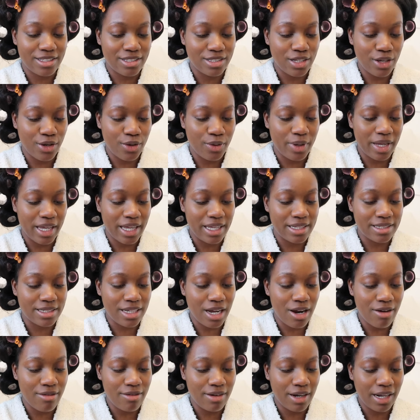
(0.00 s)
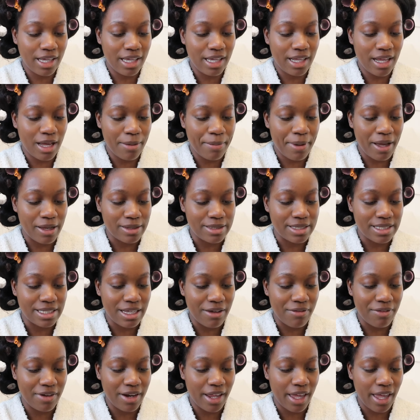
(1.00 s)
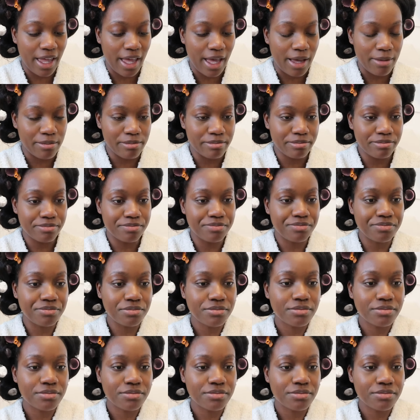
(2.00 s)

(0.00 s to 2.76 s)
So it is currently about 7 a.m.